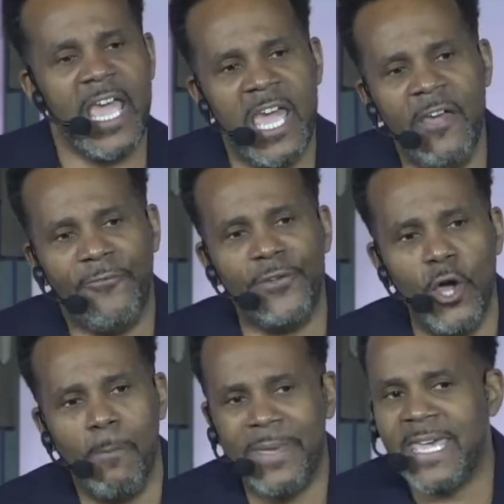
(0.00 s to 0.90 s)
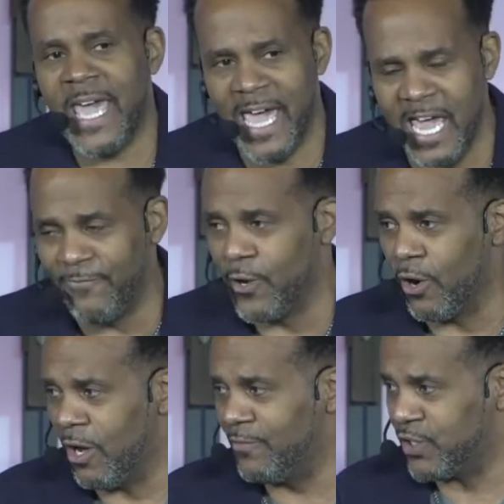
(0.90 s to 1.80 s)
if your
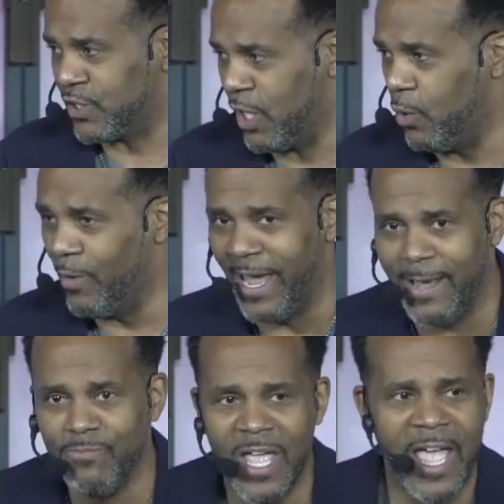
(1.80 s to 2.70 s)
behavior of sowing